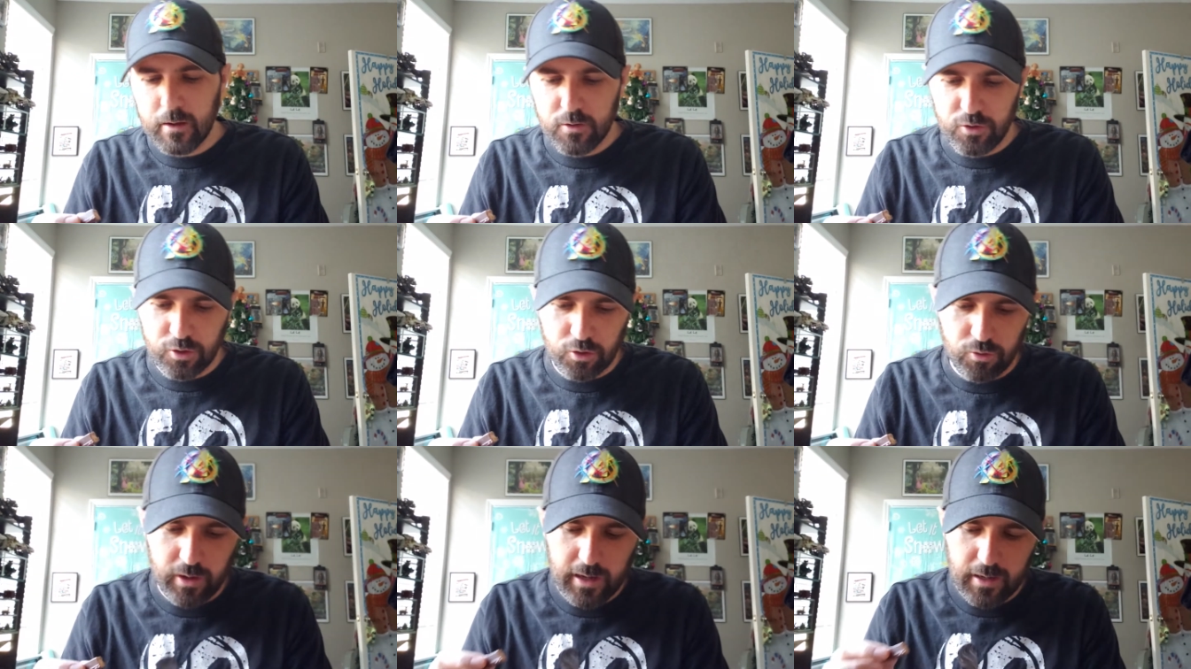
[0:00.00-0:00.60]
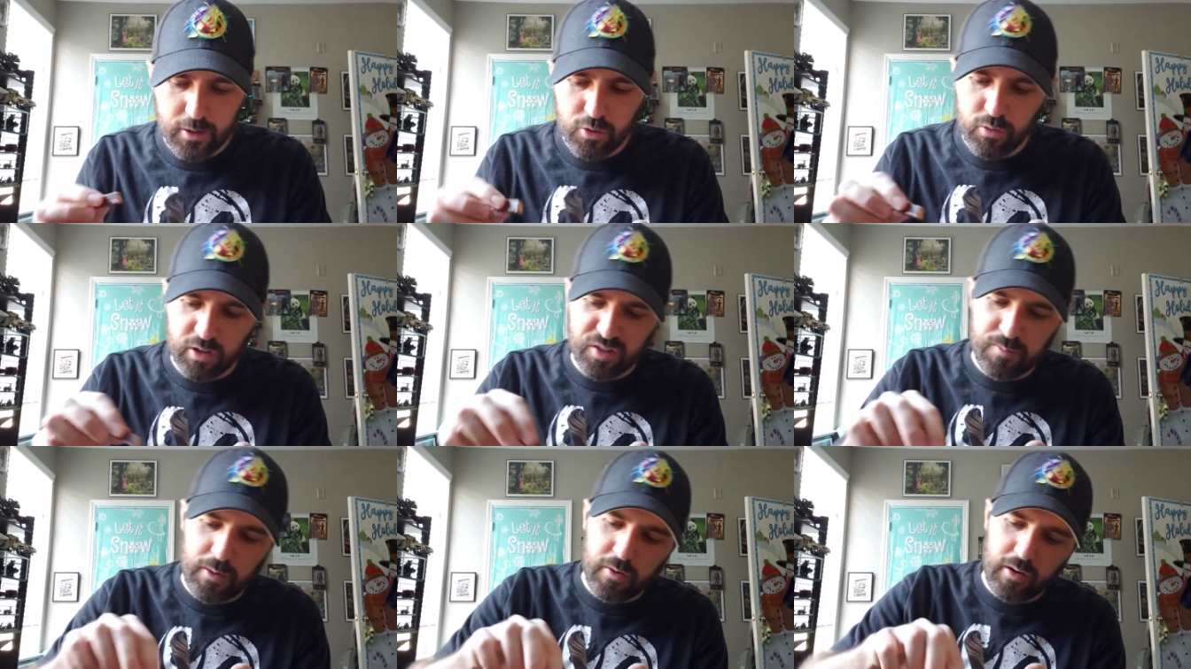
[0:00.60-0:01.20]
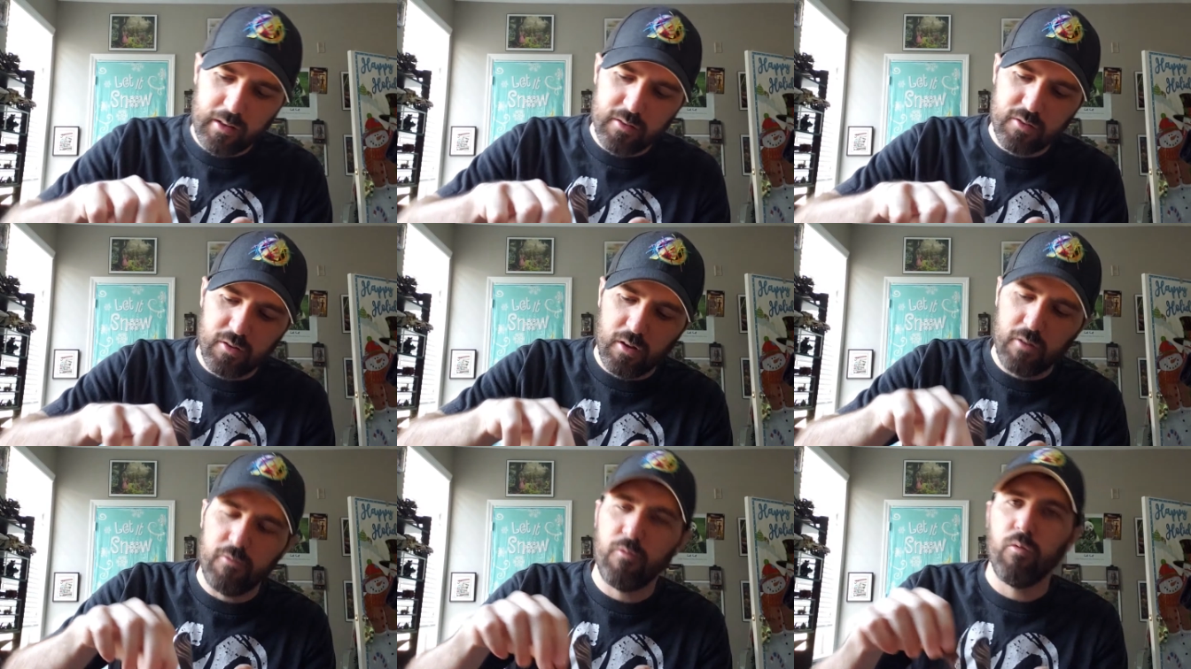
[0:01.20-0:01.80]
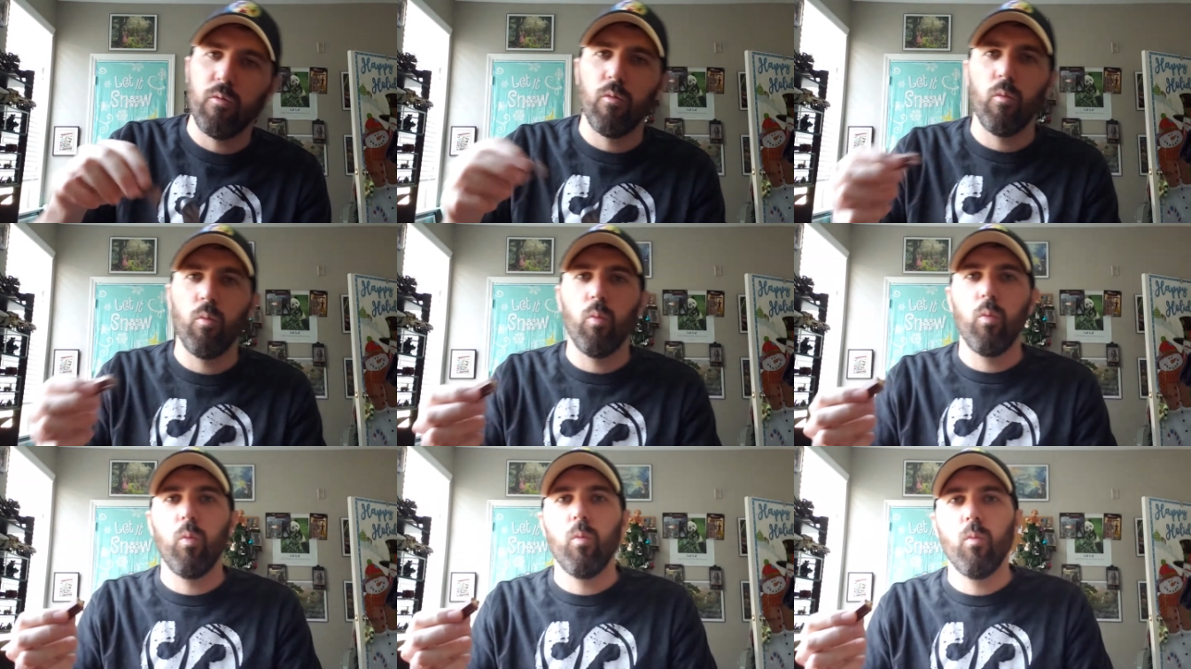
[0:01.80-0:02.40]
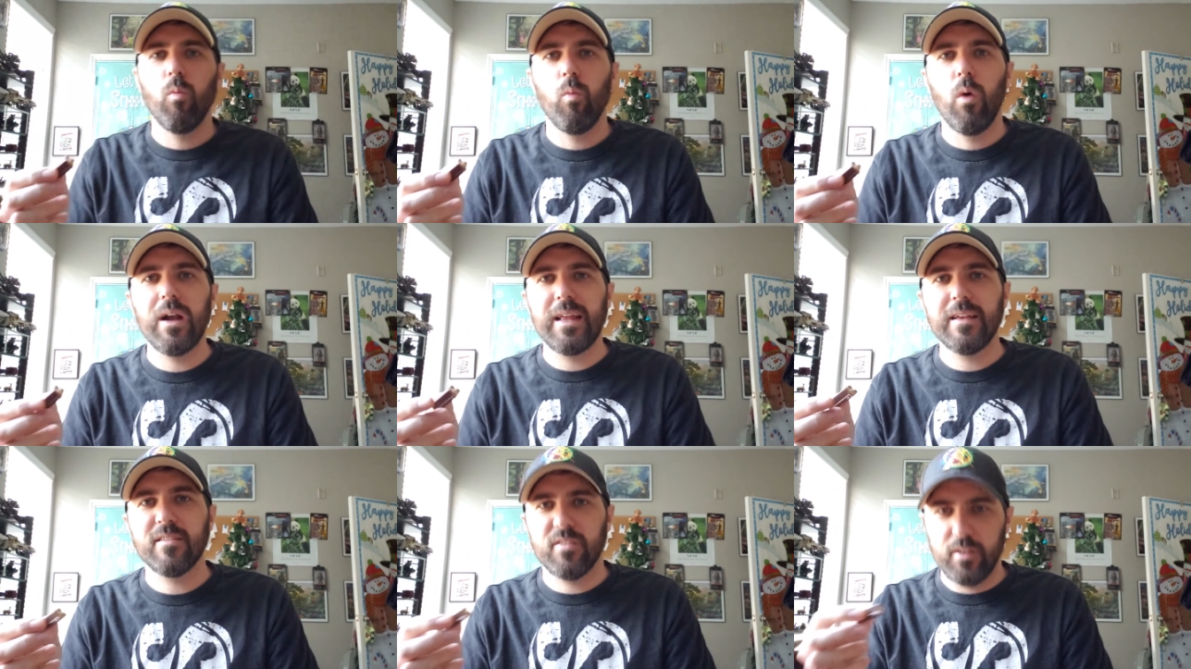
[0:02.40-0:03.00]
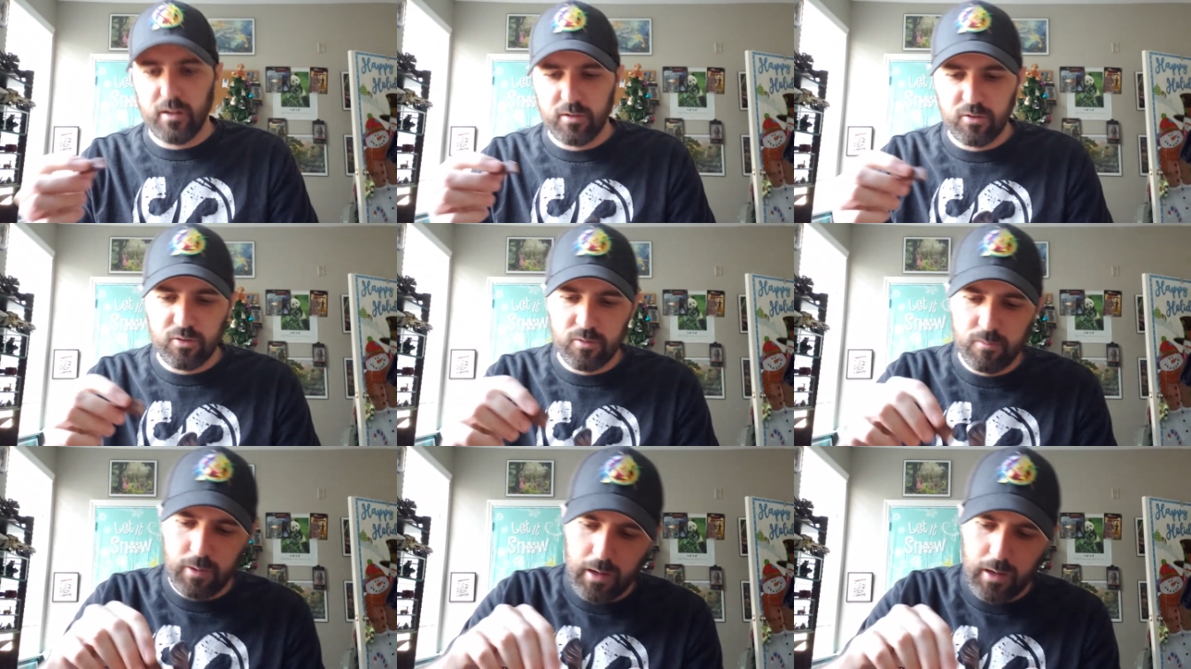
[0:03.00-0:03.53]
to create a new experience of what is this?